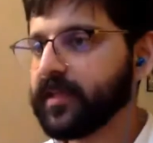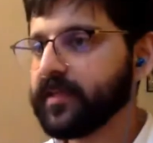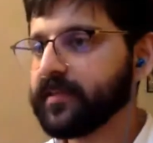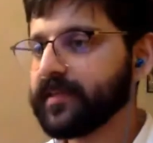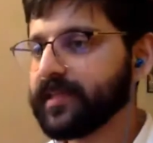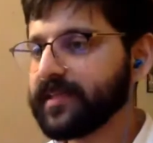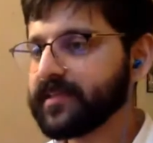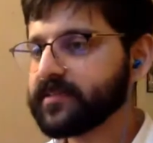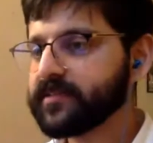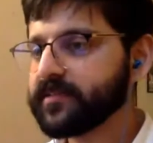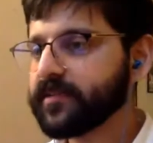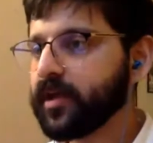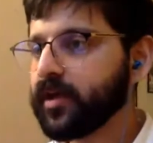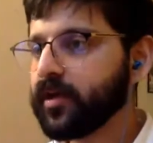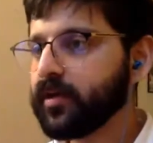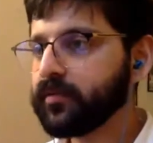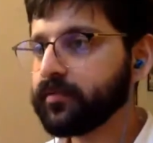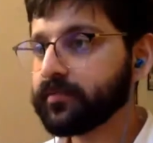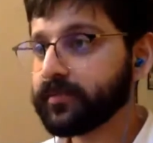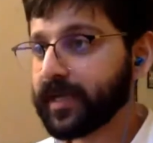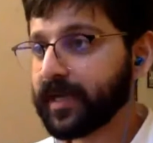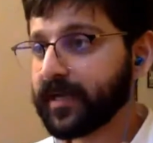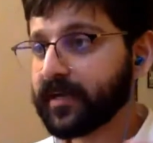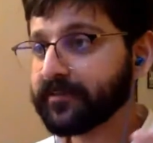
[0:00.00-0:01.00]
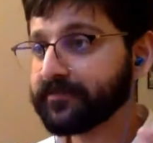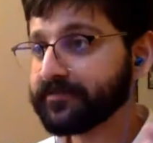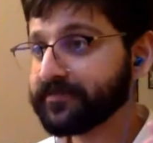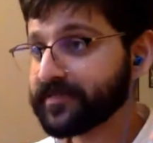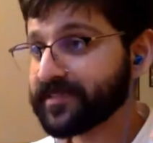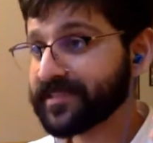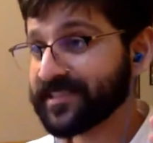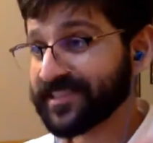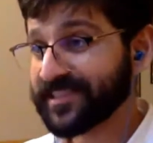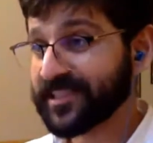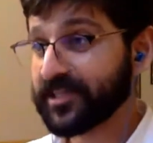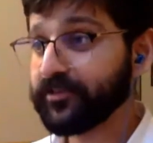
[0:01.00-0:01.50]
kind of
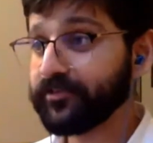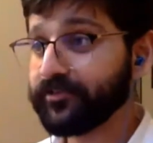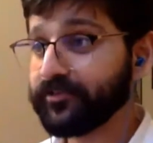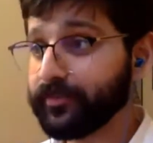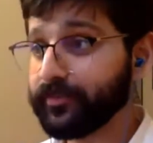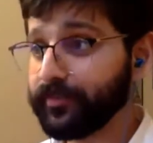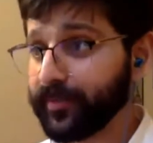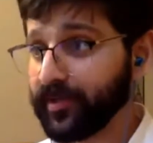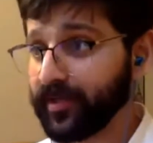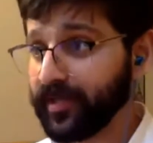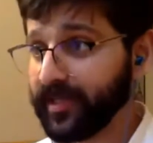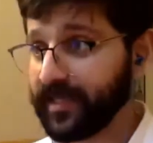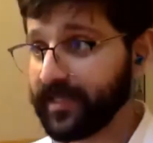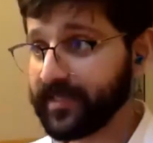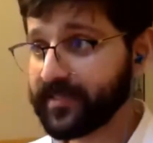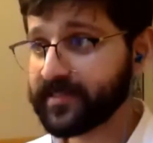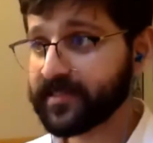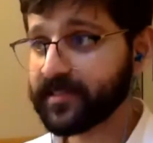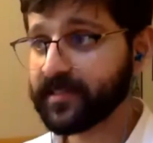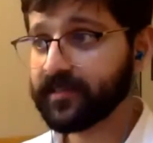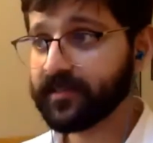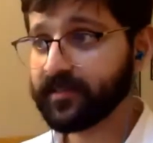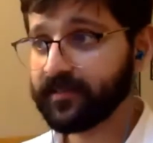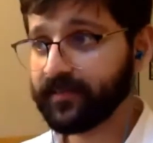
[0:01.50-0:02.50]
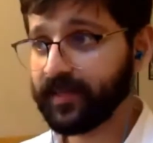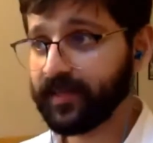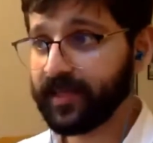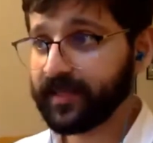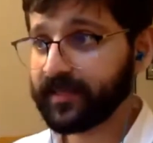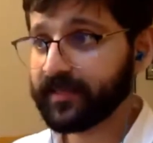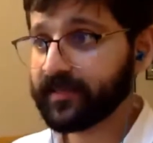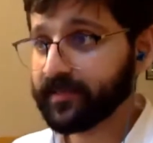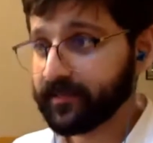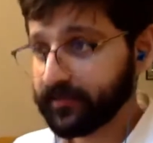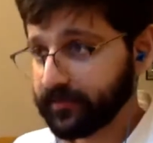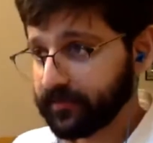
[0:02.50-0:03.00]
silver bullet
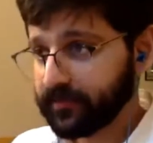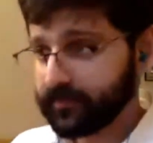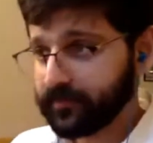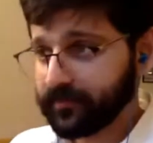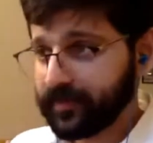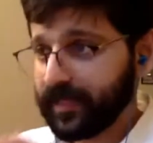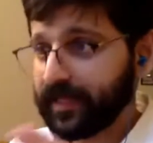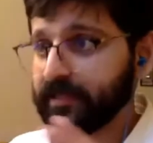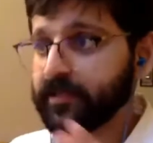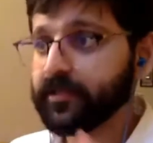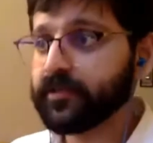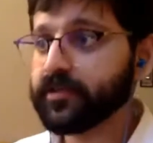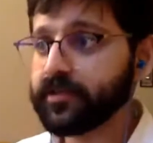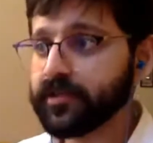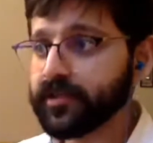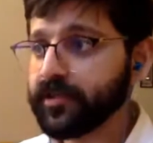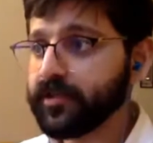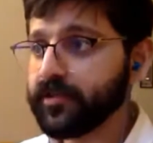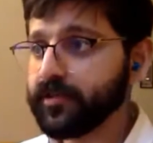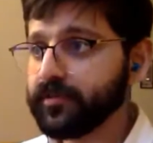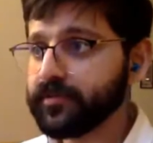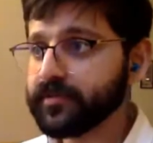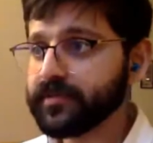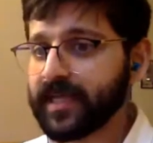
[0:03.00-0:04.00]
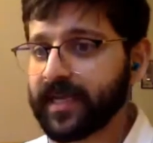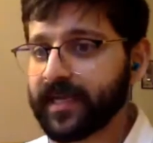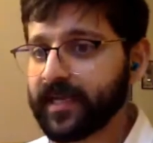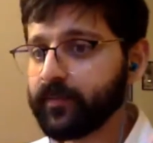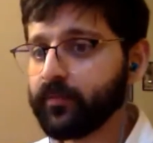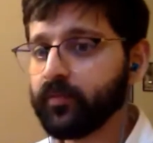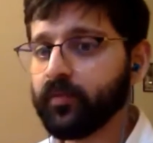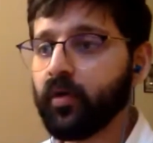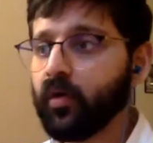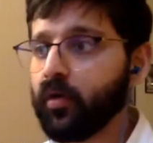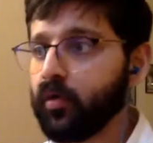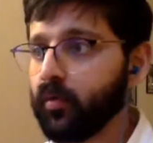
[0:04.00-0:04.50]
like that you could use and it will
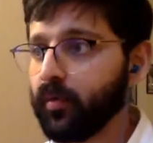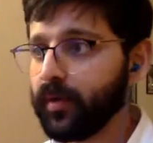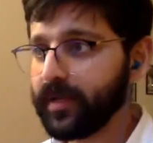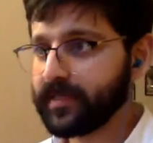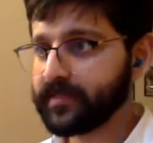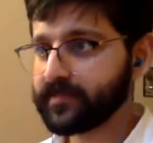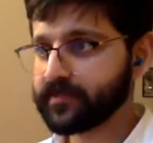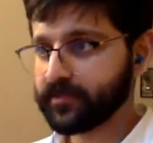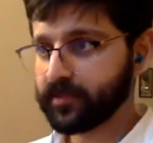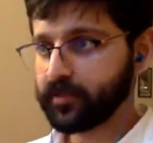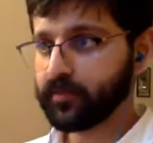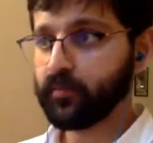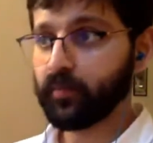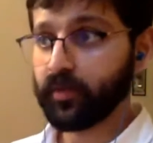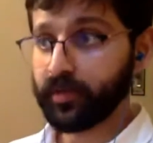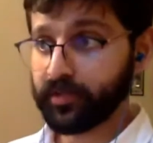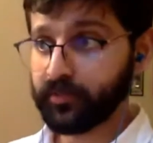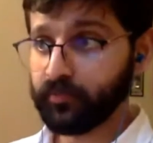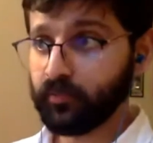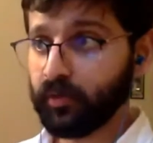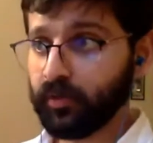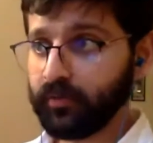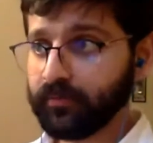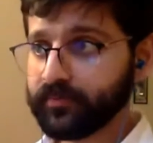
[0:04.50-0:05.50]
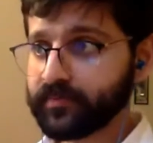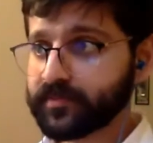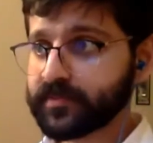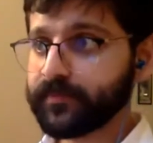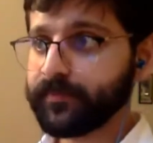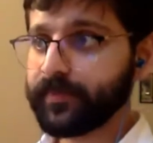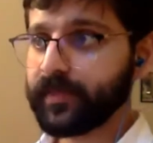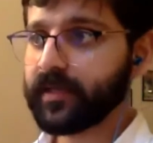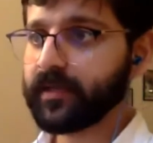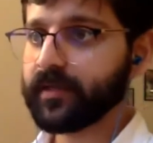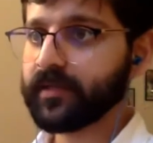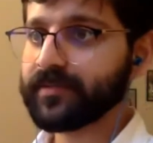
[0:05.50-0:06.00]
always do what you want,
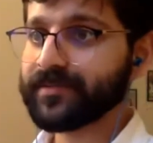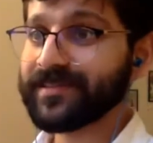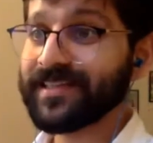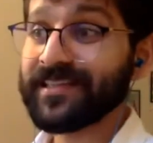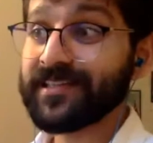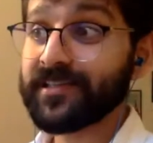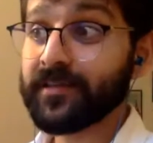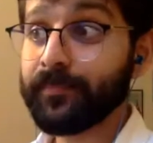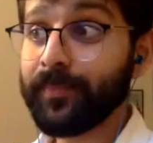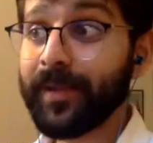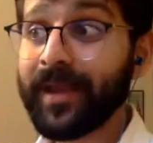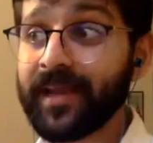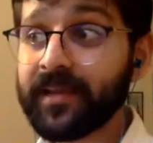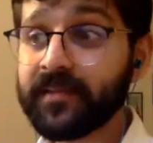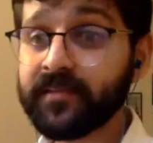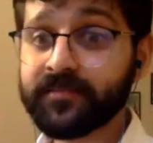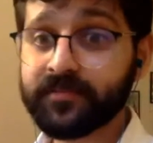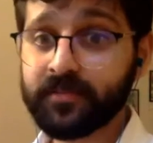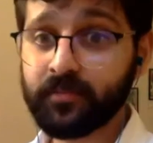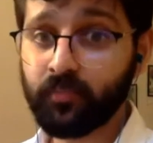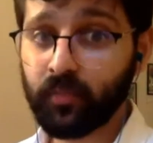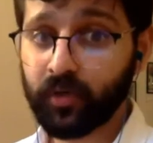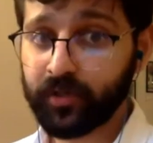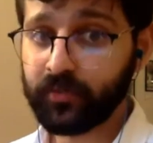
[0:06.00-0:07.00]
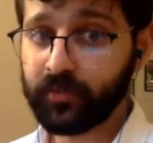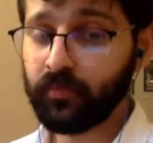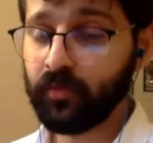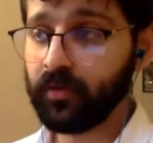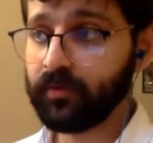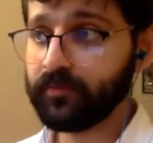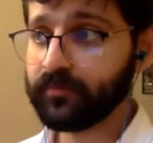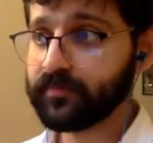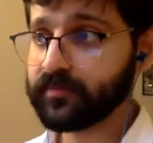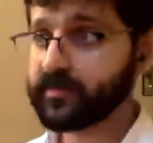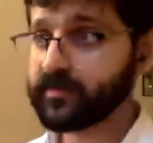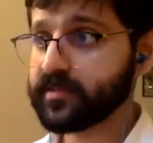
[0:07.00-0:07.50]
because it depends on what you
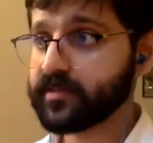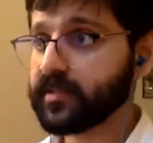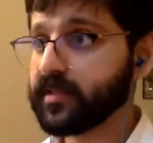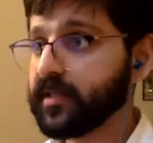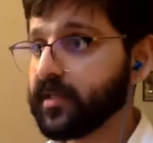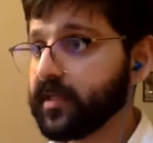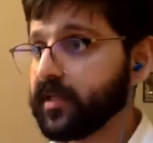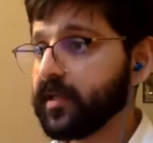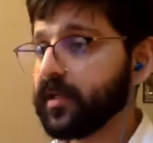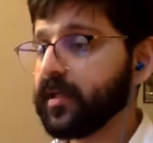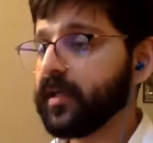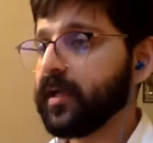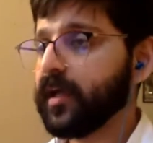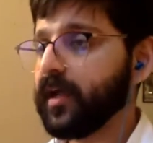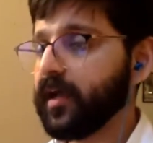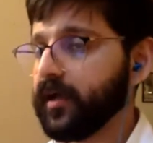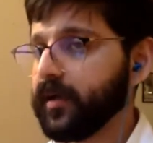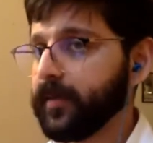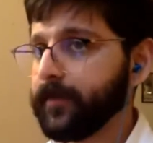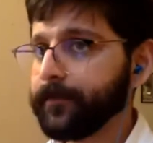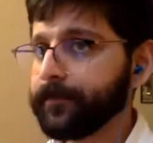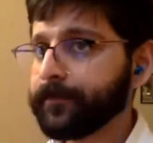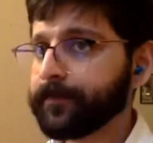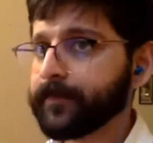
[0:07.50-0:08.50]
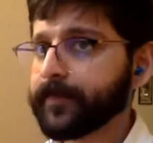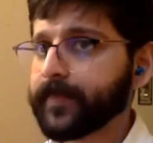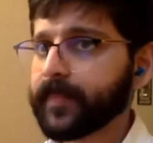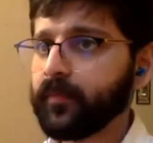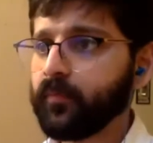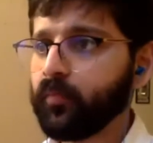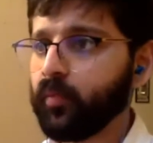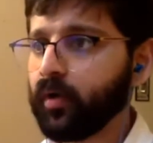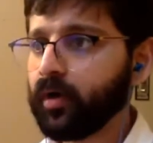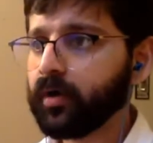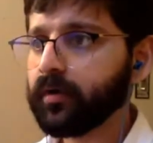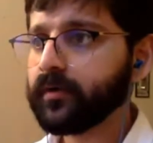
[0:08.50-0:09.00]
want.
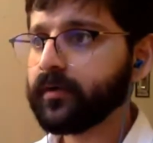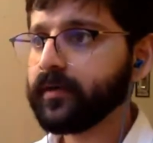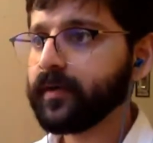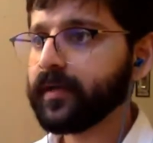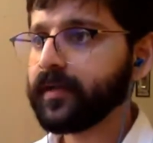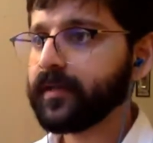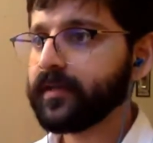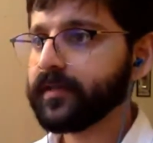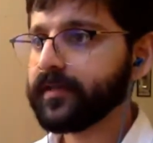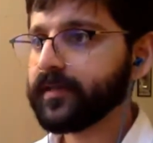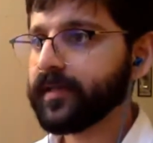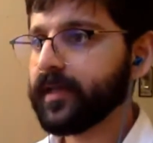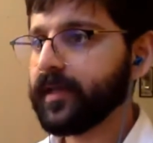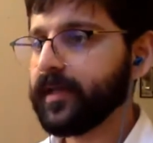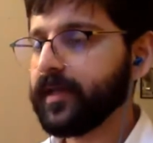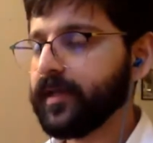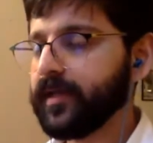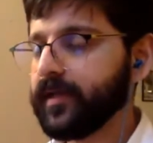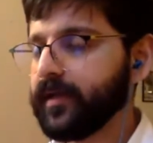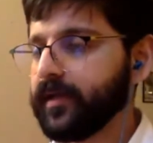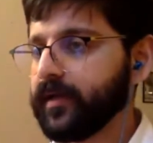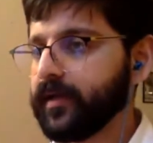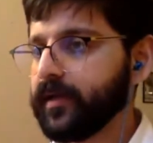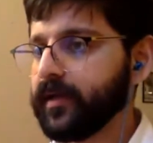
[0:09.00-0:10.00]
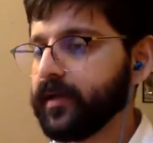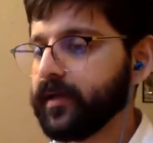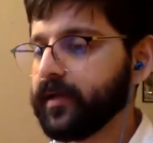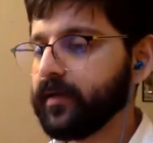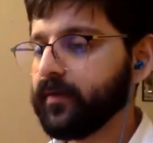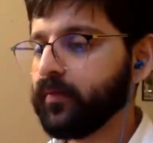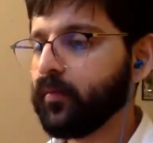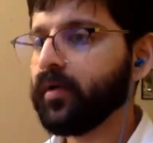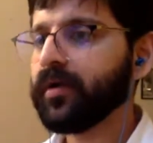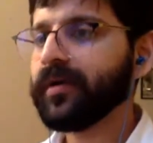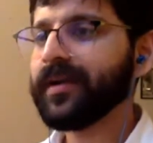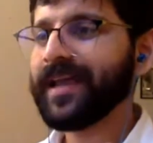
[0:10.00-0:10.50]
One
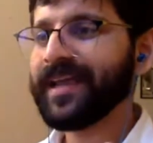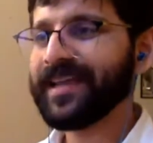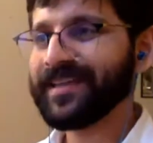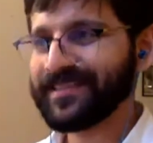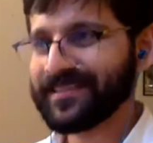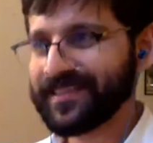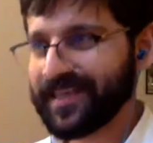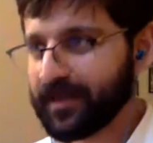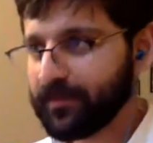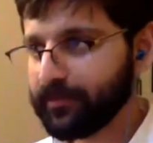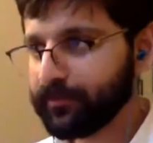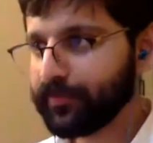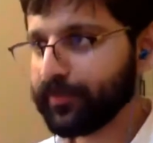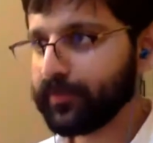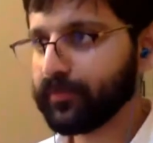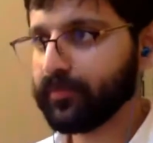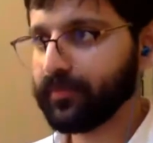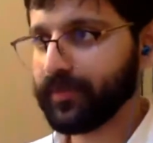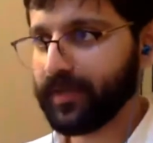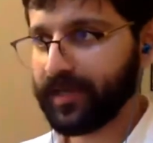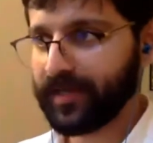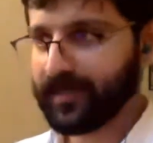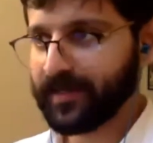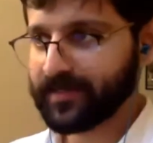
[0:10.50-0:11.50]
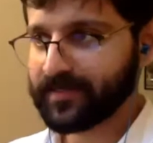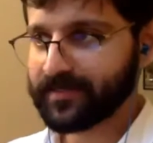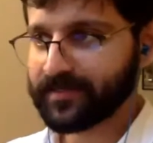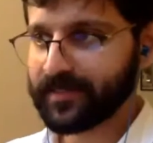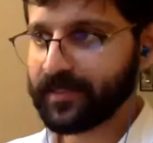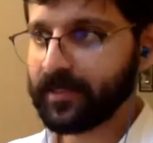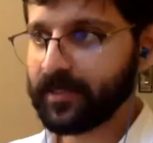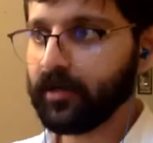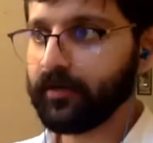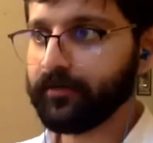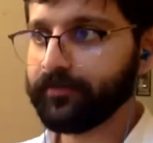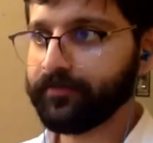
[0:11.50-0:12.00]
example that I see
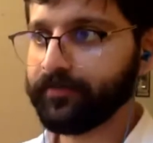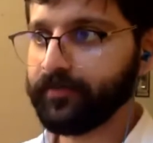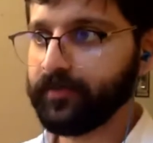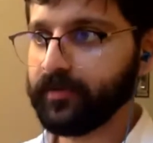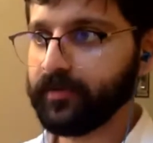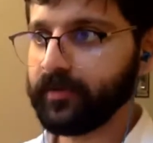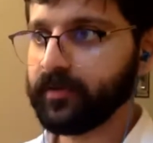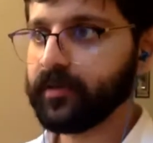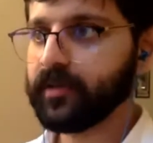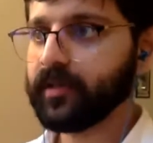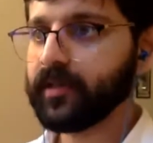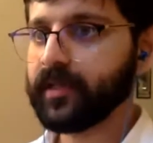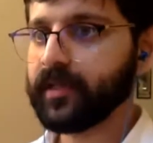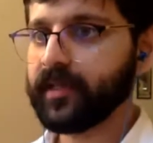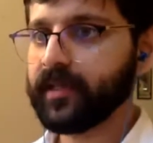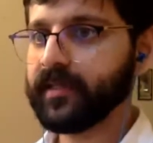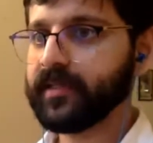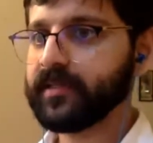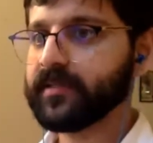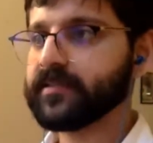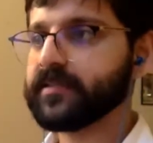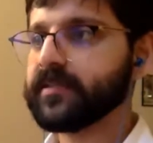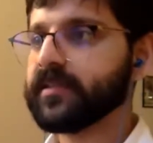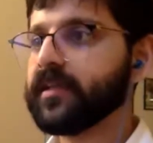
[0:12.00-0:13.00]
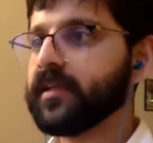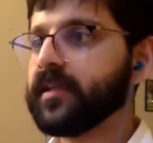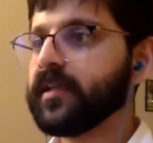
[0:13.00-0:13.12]
often is